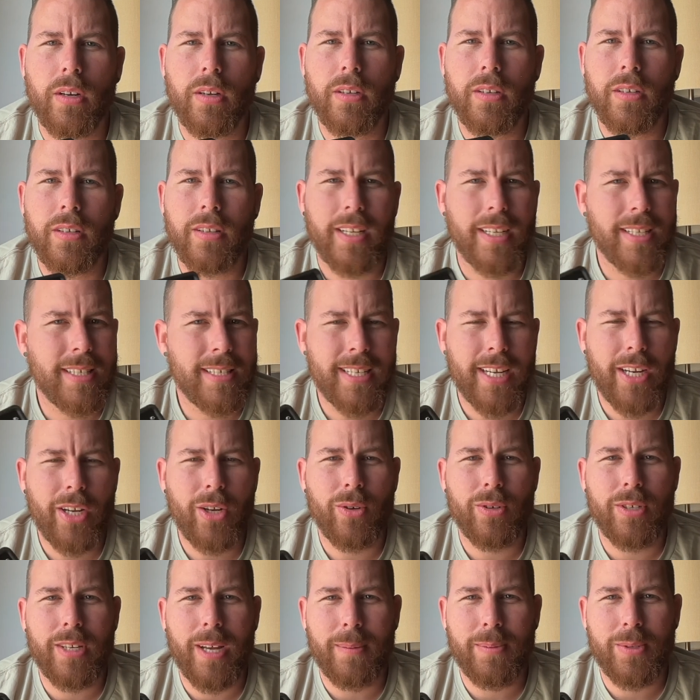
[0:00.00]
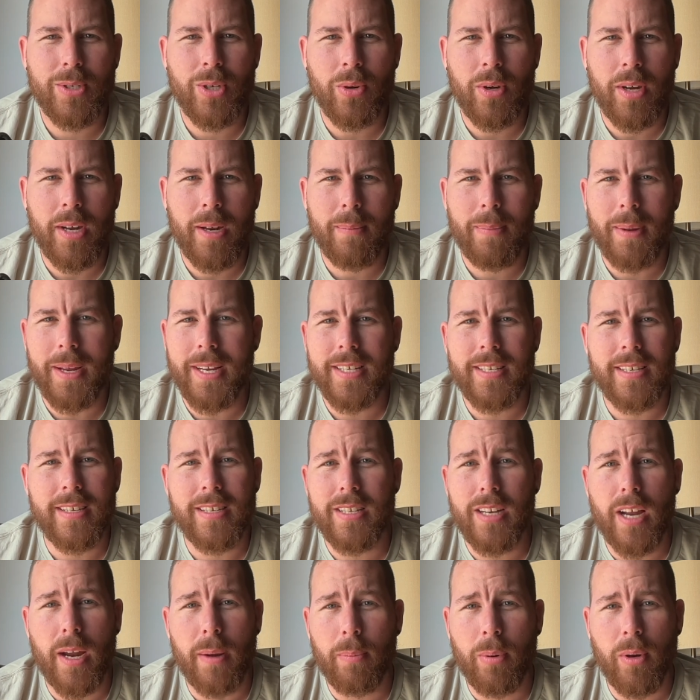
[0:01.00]
let's say your Dobsonian base is
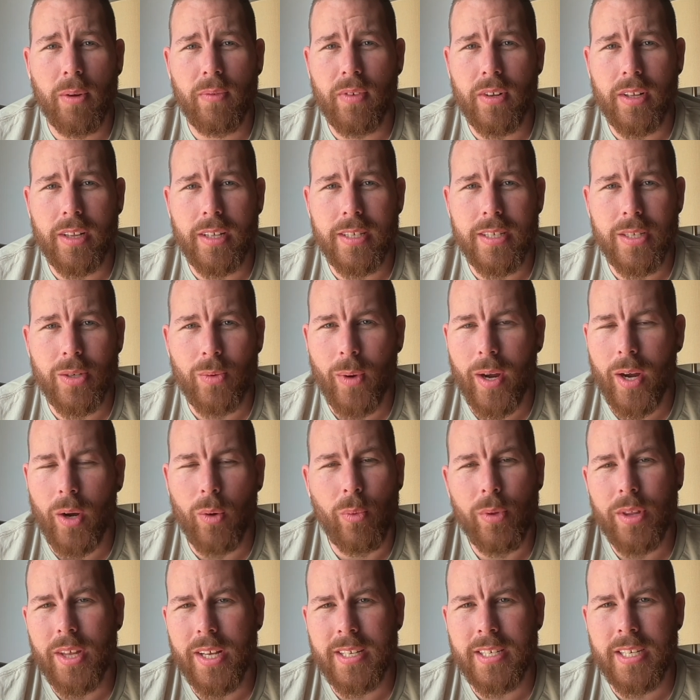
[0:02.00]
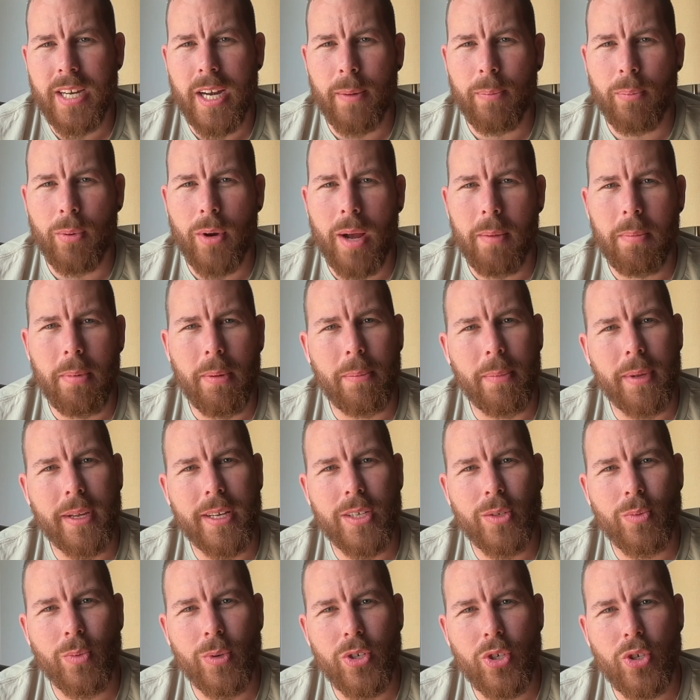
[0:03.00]
not perfectly square, well, that's not a problem,
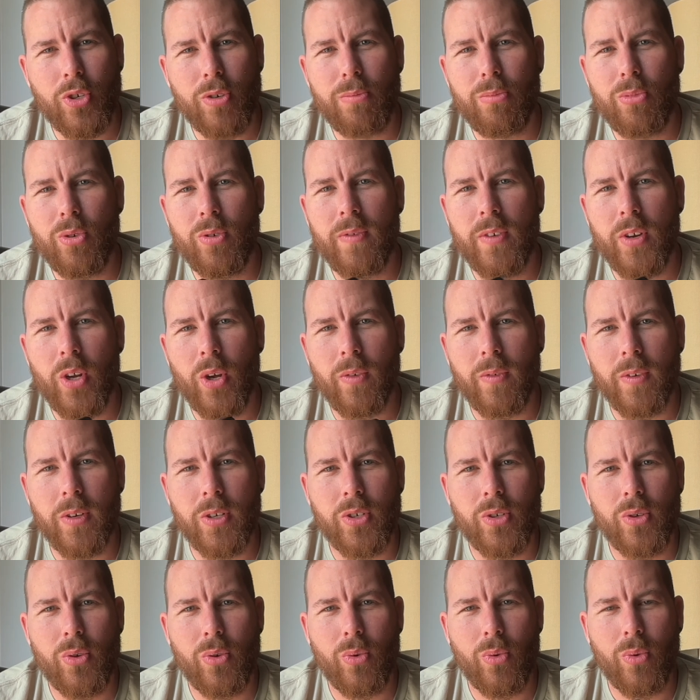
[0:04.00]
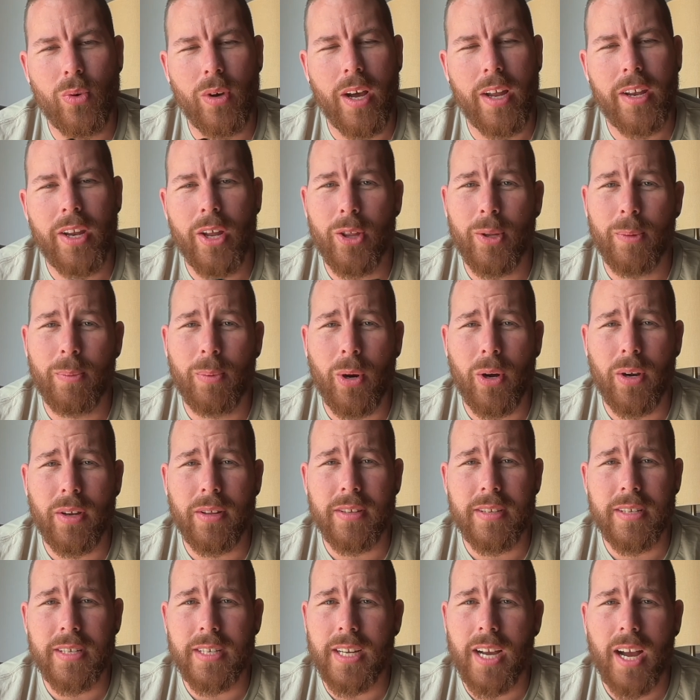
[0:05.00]
because once you move it over to another part of
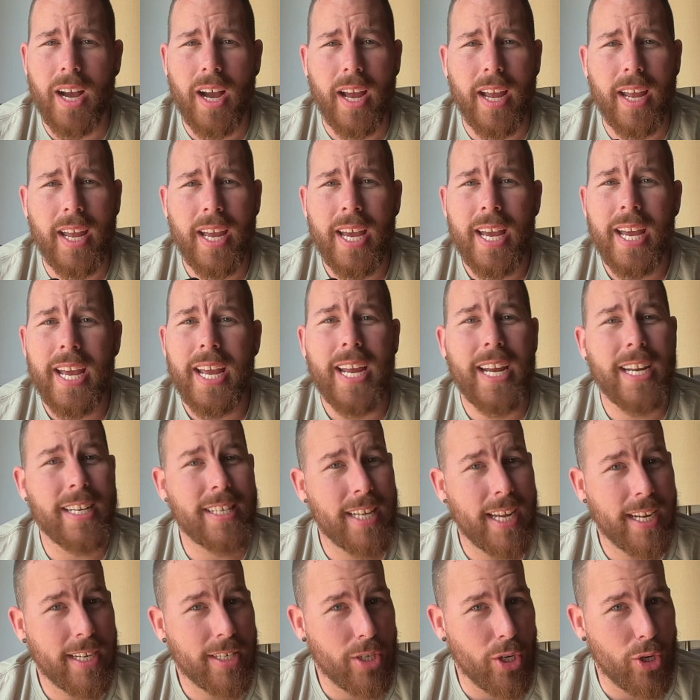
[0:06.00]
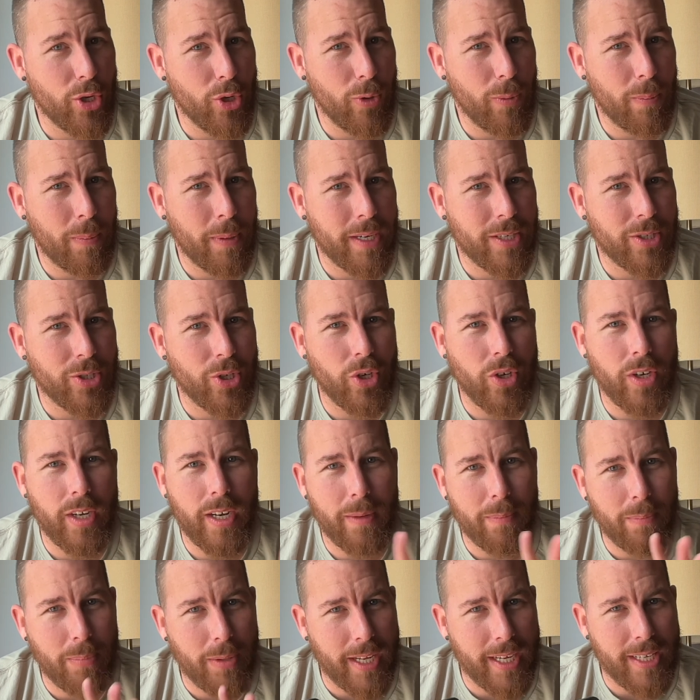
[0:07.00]
the sky, it takes a new picture,
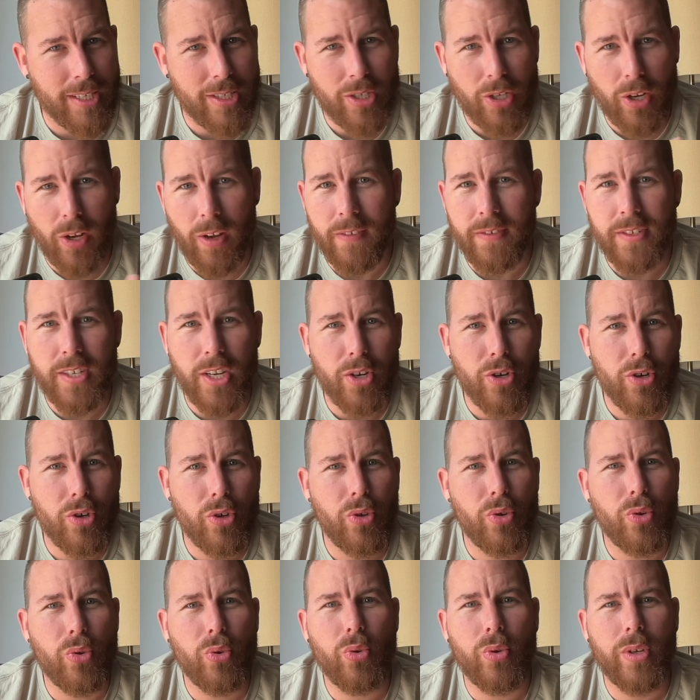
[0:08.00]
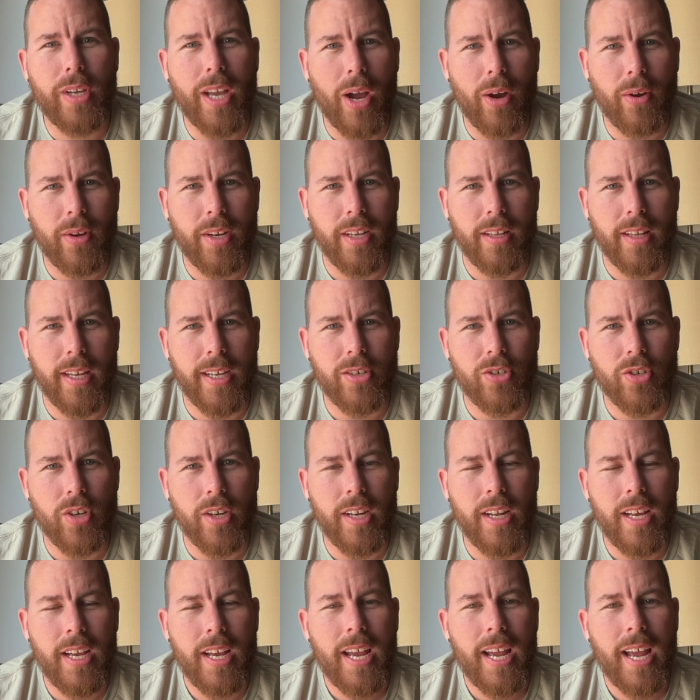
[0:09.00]
it plate solves a new
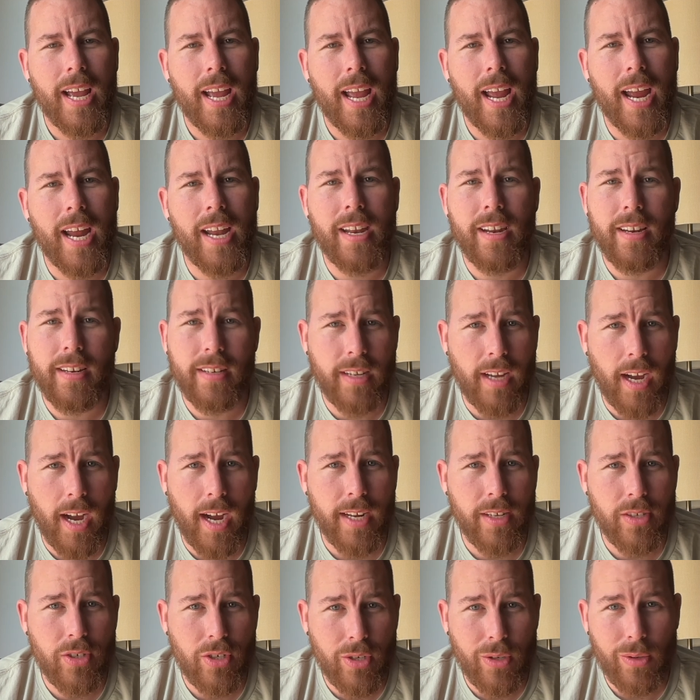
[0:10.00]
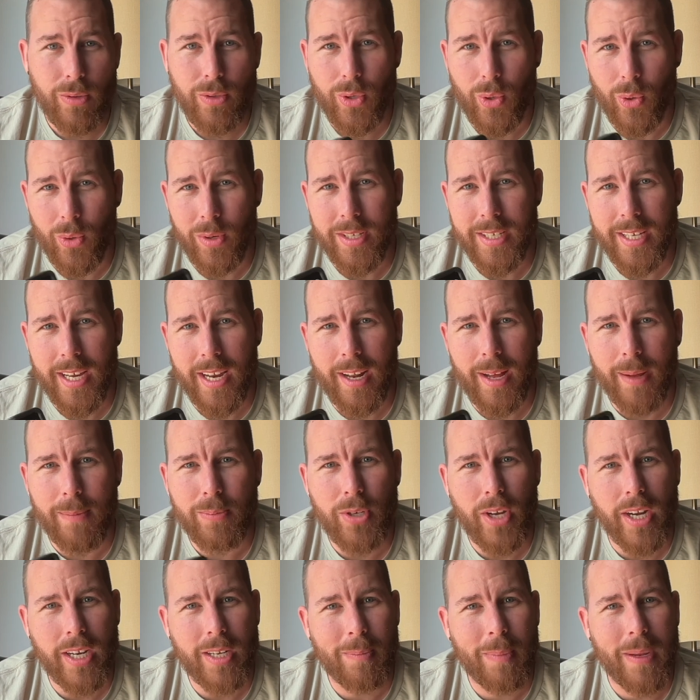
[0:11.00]
calculation, and it guides you towards that
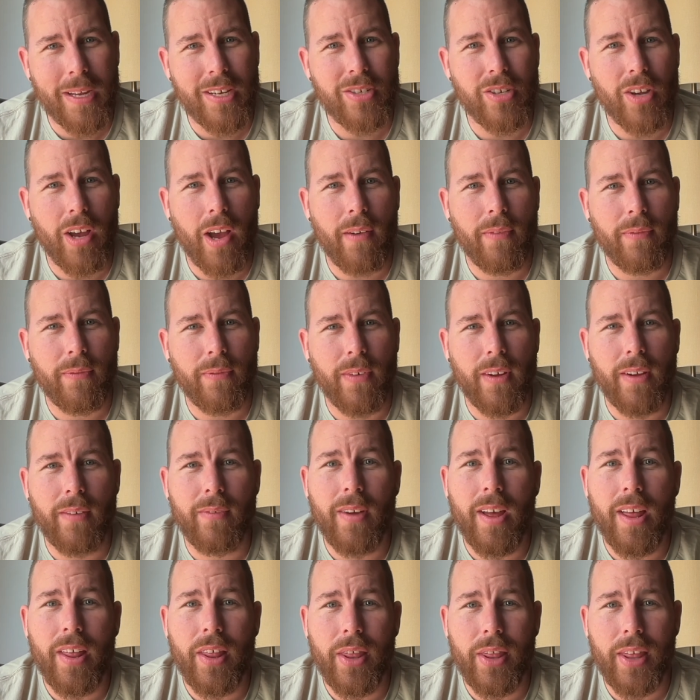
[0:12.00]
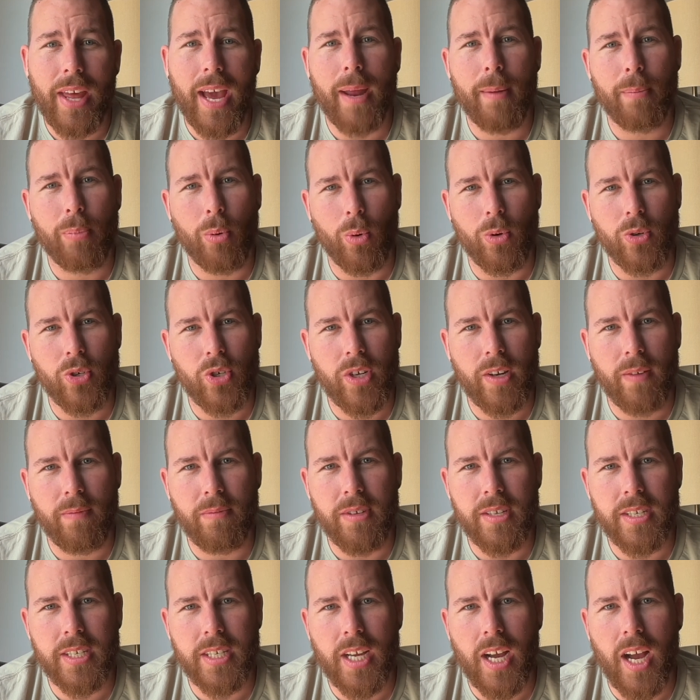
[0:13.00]
object based off of that portion of
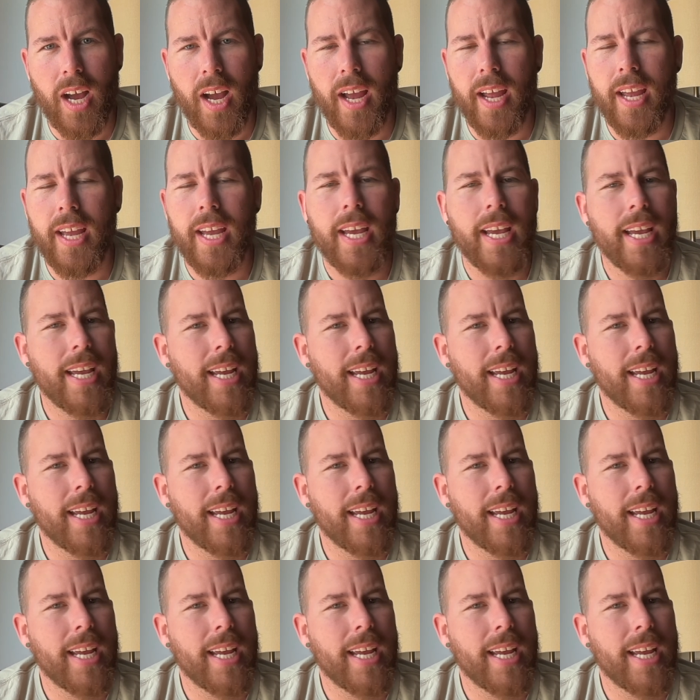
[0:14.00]
the sky.